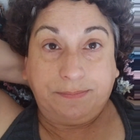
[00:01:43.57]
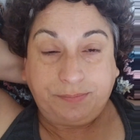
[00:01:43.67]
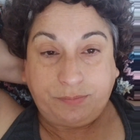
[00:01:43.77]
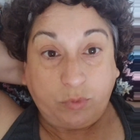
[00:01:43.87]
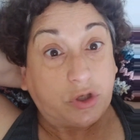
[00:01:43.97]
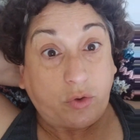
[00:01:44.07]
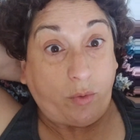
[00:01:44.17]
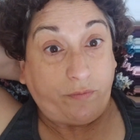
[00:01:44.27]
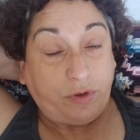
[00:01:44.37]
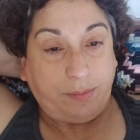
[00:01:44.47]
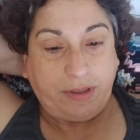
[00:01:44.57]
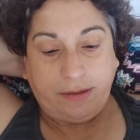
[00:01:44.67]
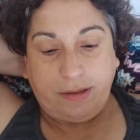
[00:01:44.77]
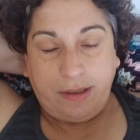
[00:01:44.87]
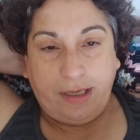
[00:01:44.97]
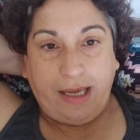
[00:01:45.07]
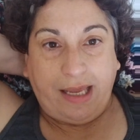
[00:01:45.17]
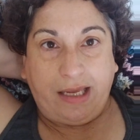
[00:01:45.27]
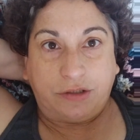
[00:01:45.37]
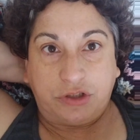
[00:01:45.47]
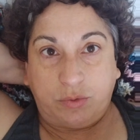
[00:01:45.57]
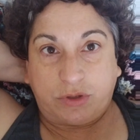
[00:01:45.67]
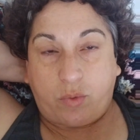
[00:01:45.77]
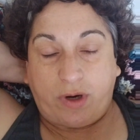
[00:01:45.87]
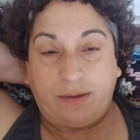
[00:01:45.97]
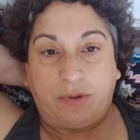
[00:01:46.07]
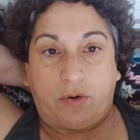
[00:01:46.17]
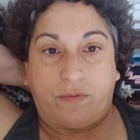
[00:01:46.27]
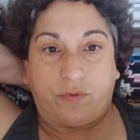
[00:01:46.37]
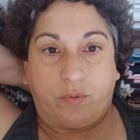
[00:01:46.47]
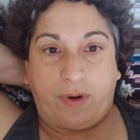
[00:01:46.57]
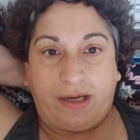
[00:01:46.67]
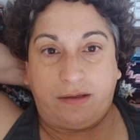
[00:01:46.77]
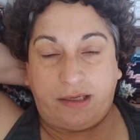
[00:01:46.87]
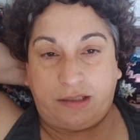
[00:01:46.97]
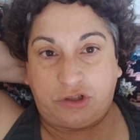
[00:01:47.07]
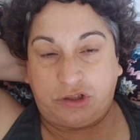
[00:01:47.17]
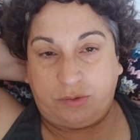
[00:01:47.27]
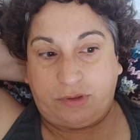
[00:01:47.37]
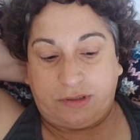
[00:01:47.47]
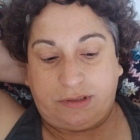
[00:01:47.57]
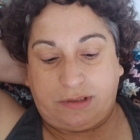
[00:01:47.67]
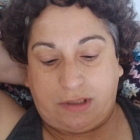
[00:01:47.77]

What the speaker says: which I'll go over in a bit. And she was quite a bit overweight, and when she was